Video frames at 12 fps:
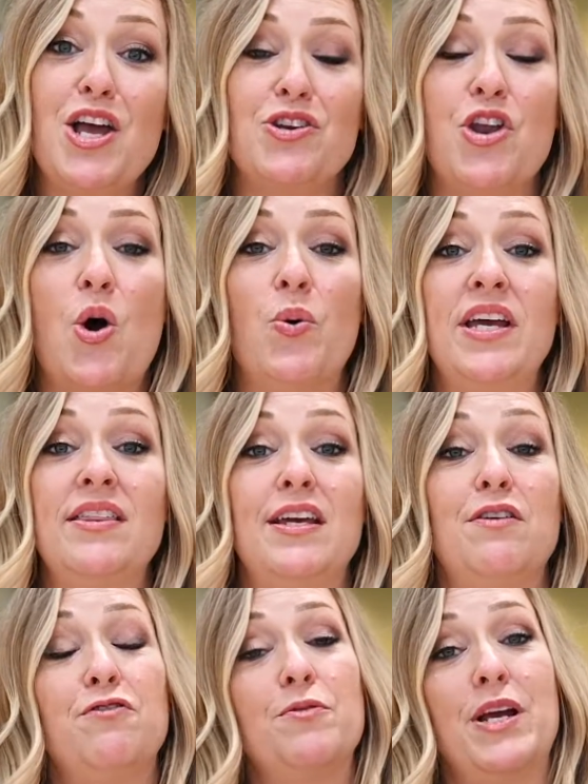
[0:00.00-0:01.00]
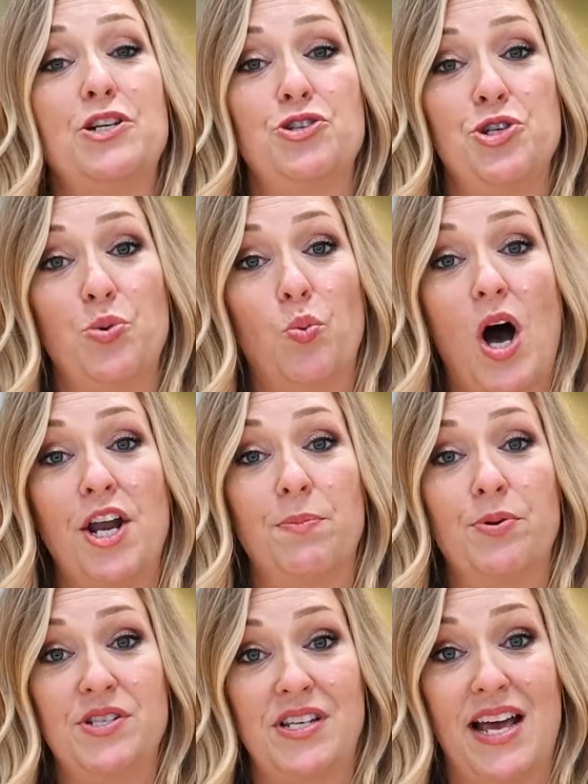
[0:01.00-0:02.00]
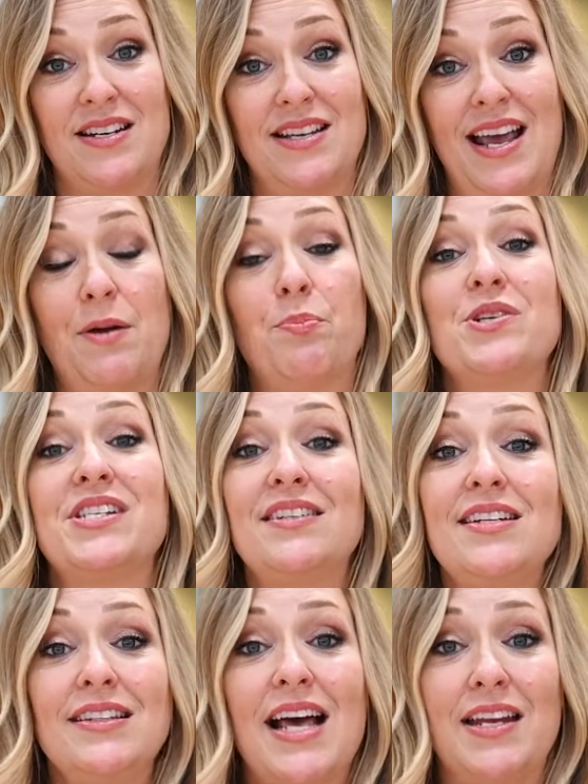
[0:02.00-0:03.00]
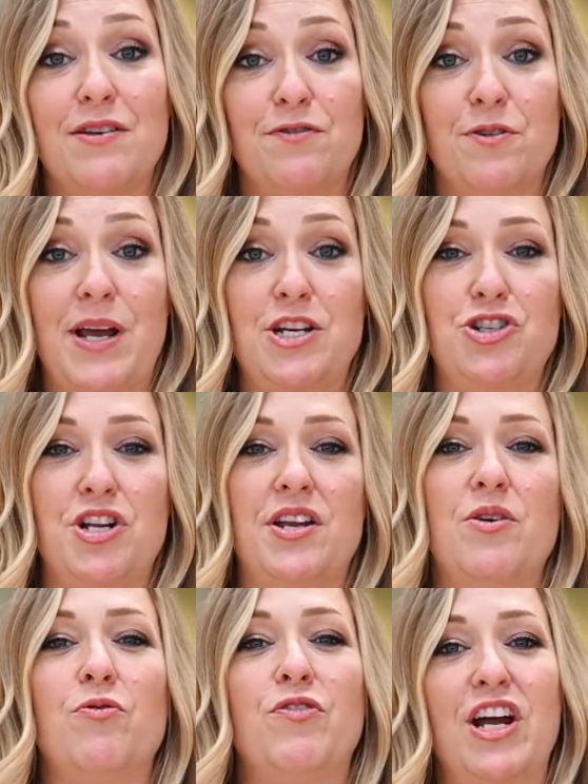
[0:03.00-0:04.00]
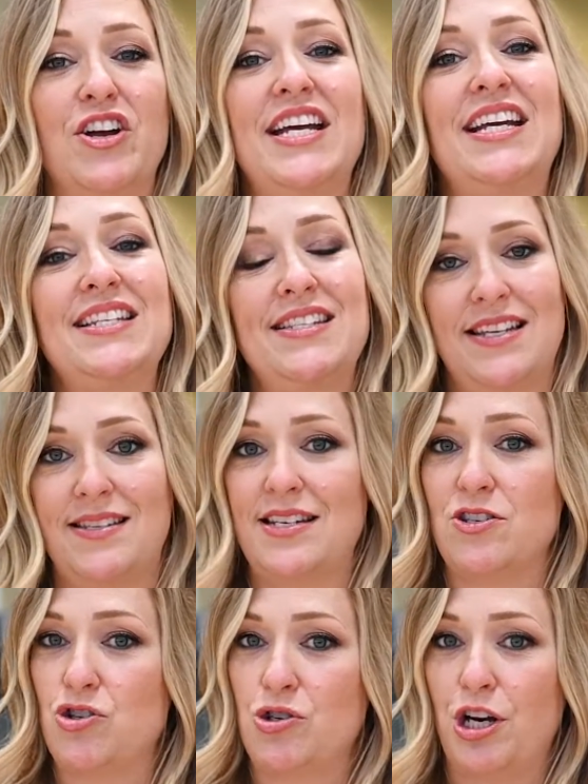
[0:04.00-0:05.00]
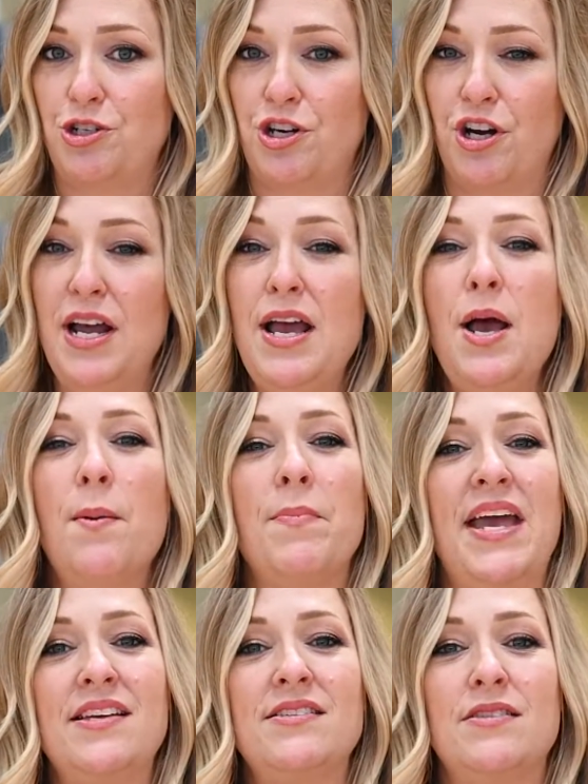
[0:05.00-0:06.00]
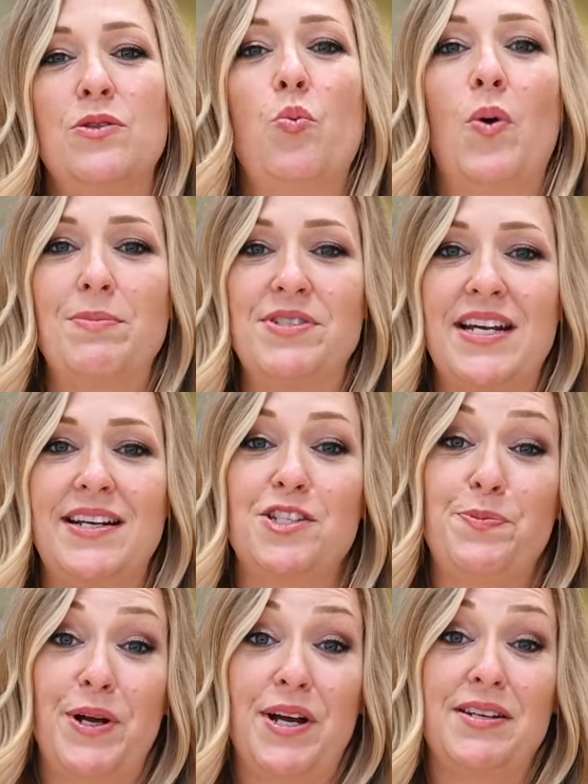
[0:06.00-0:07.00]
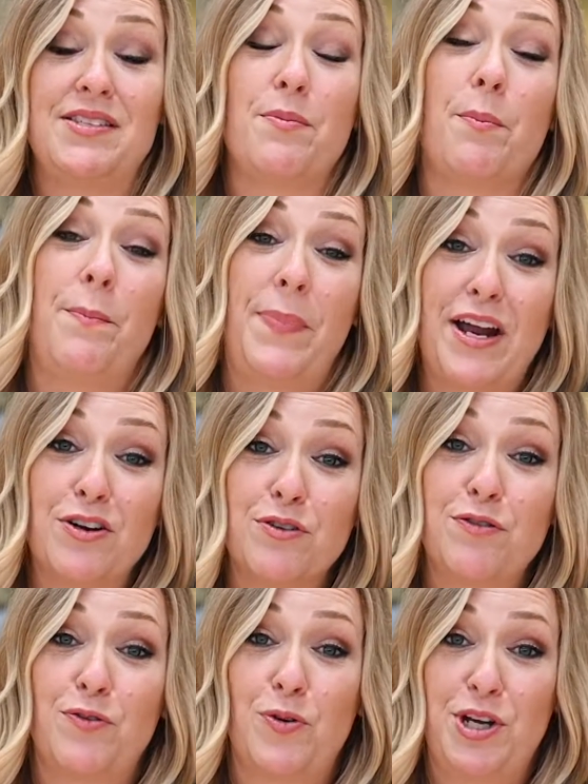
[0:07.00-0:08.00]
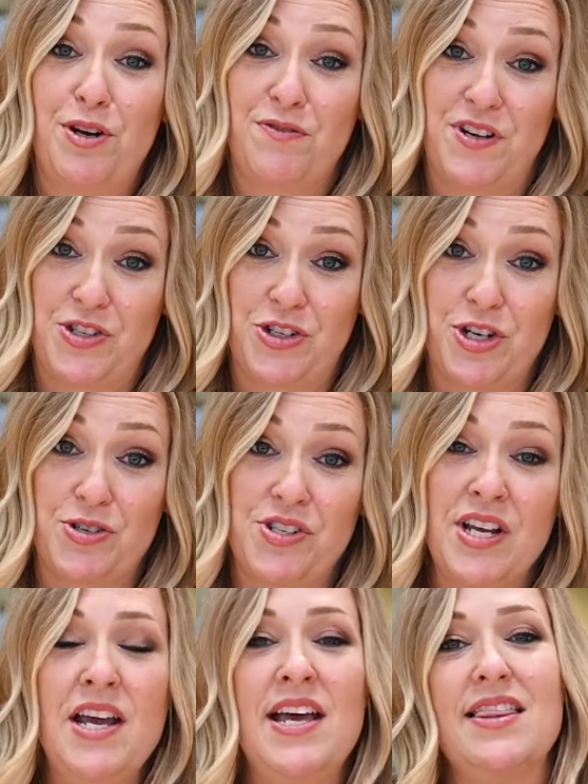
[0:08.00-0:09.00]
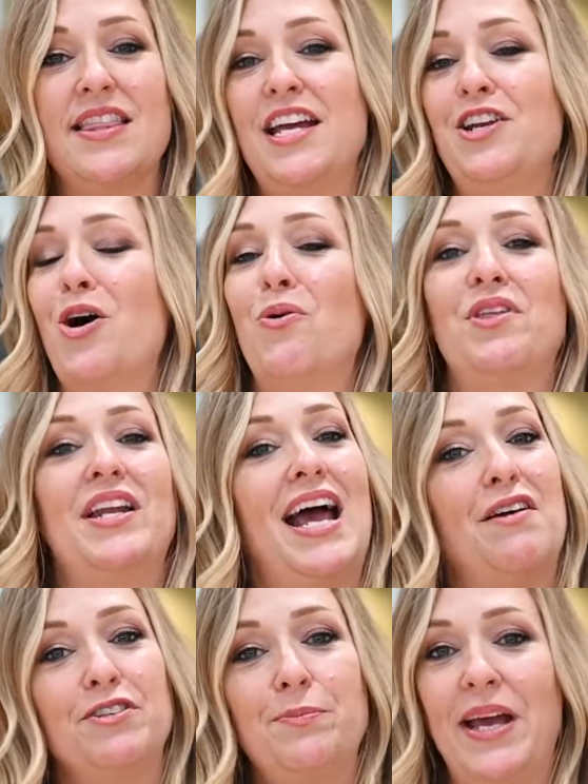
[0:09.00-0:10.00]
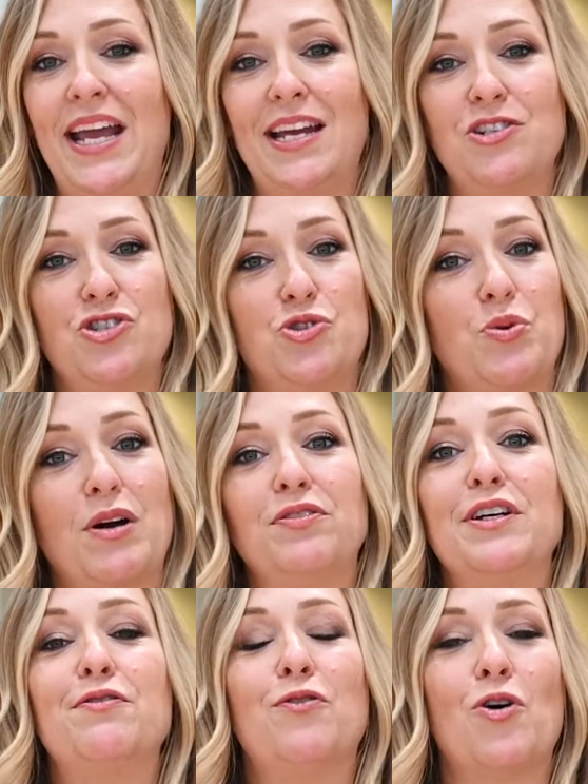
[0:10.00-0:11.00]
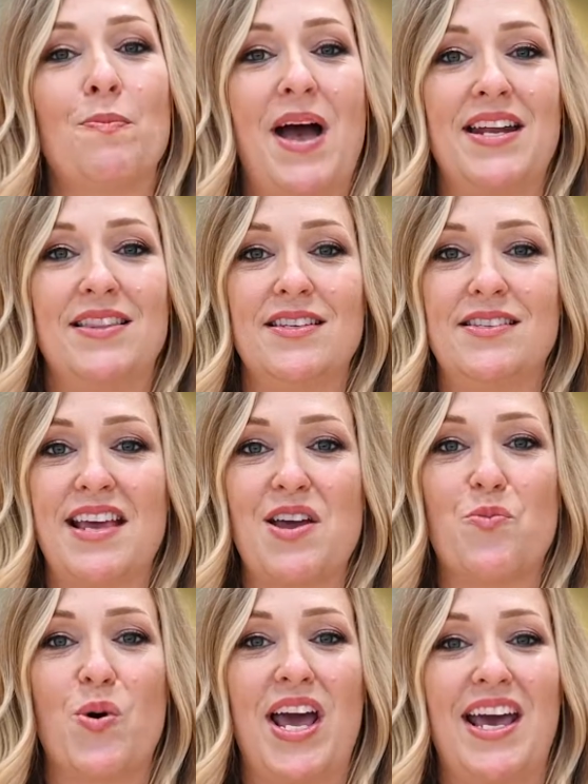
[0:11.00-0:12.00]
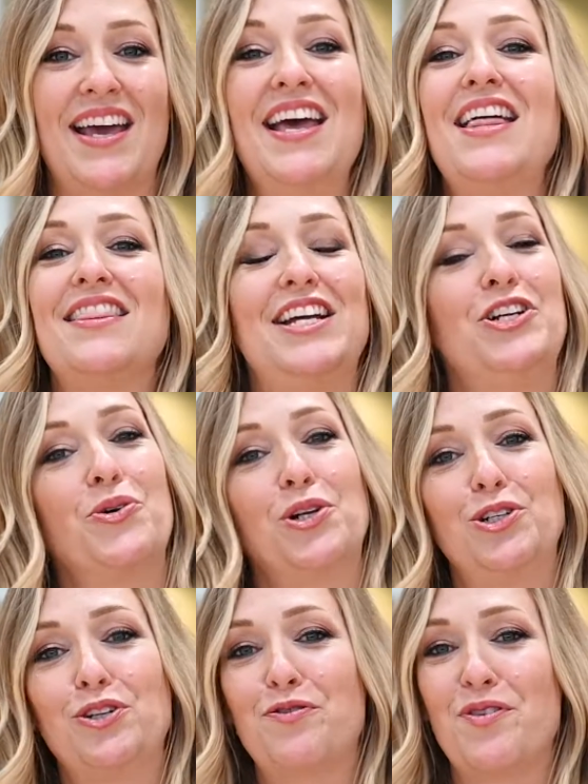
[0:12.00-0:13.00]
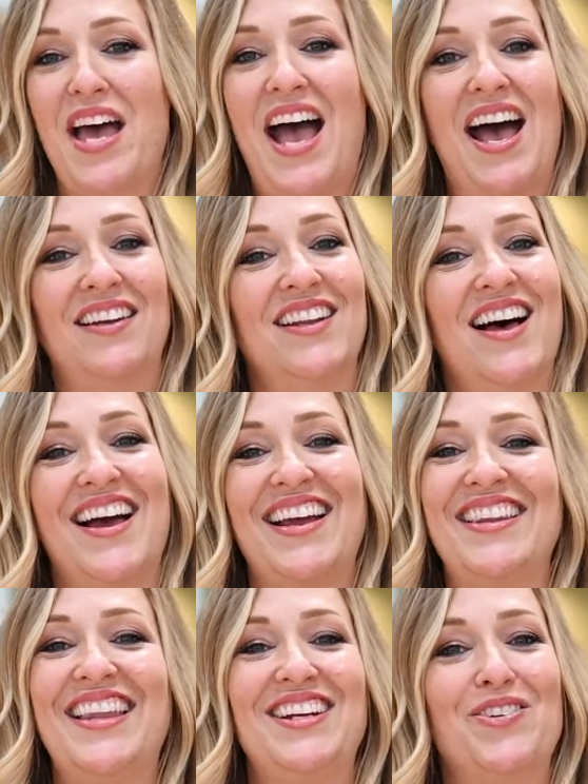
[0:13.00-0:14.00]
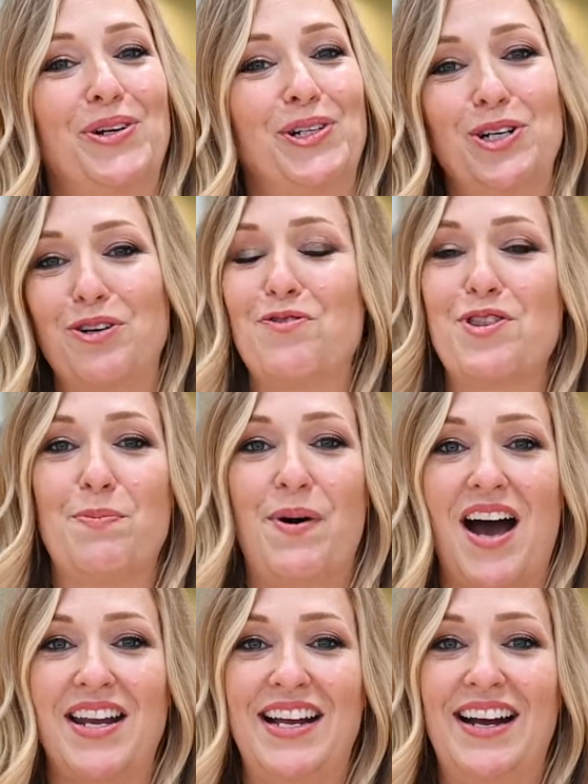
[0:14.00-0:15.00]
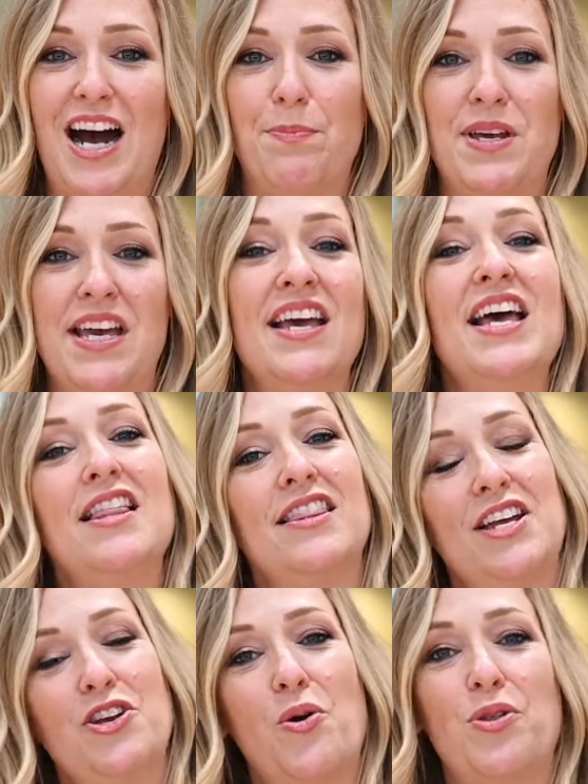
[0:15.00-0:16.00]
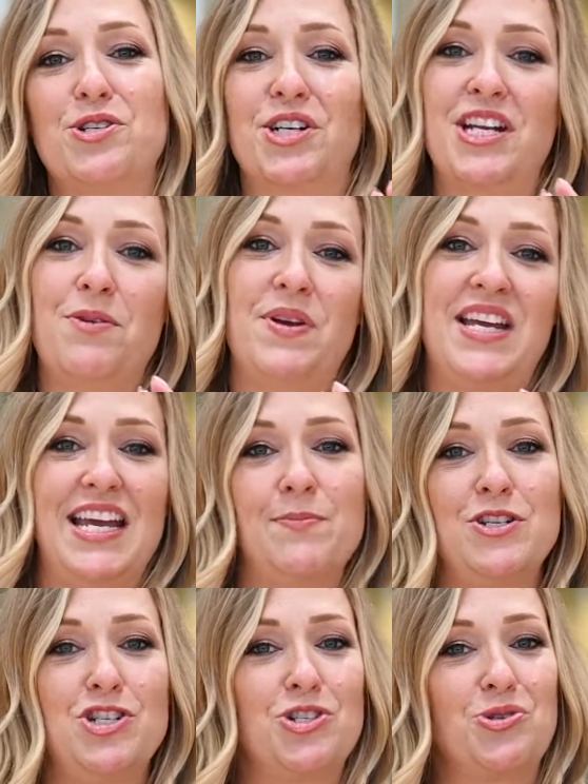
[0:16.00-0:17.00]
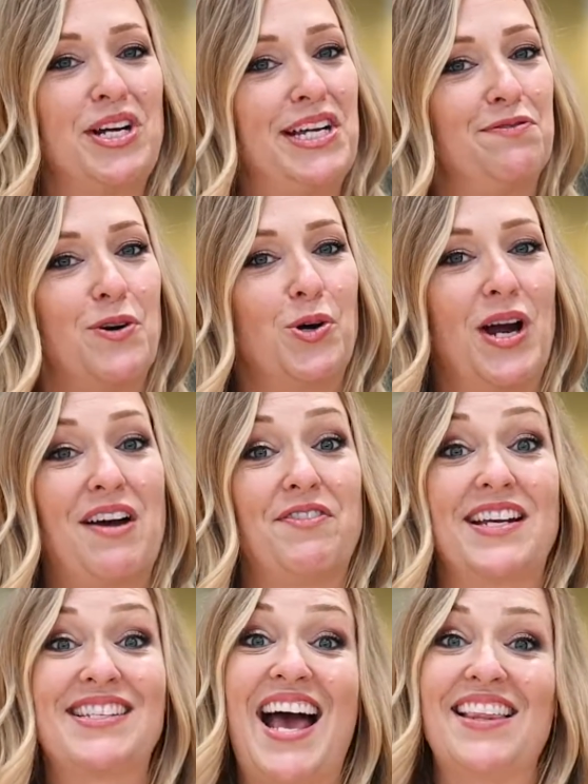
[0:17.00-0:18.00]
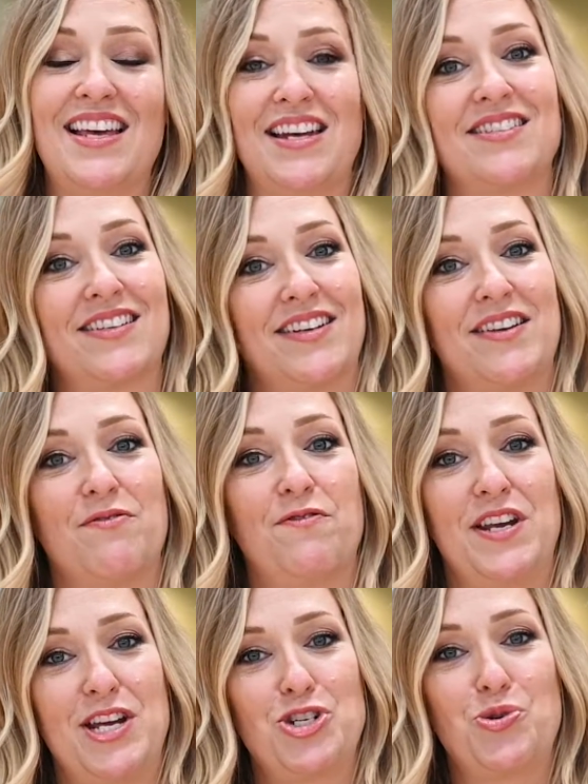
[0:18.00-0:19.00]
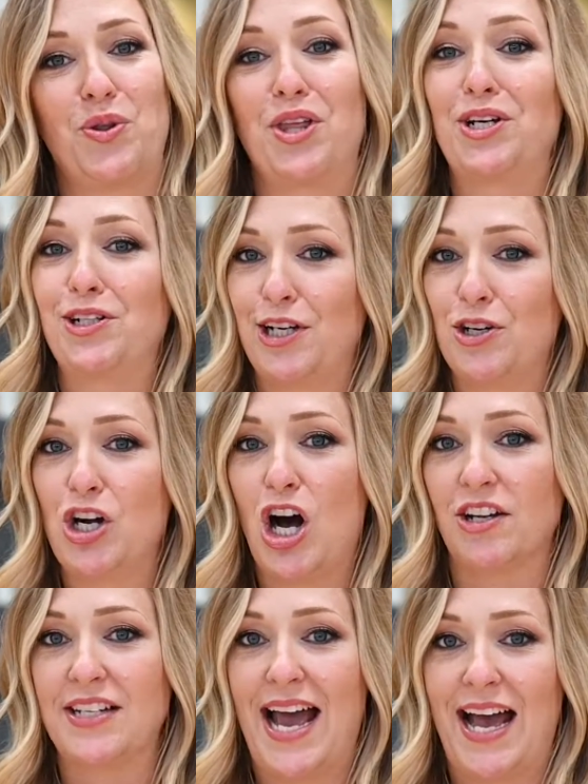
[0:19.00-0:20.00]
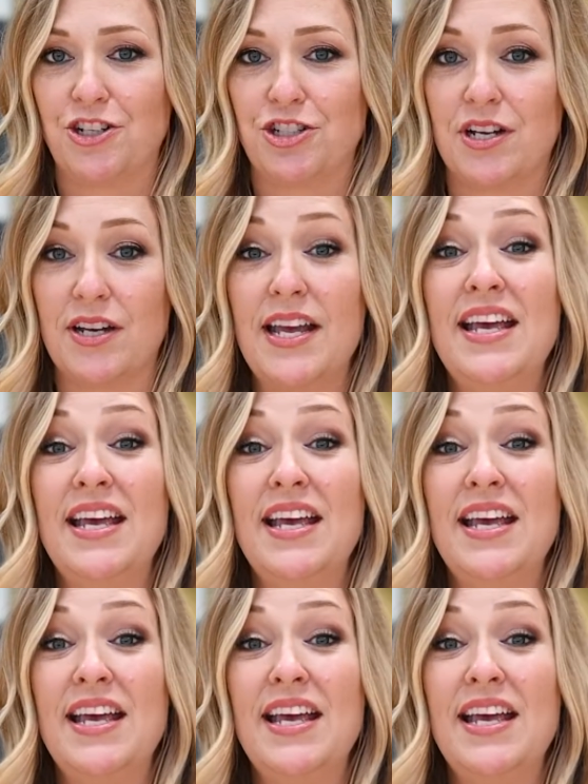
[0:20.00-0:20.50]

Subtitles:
Knowing the information you want to present and presenting that information in a very consistent structure makes the website experience better for your visitors. They know that every page is roughly formatted the same way. They know to look for the headline, they know to look for the body copy, they know there's going to be images or infographics, and then it's going to finish with a clear call to action.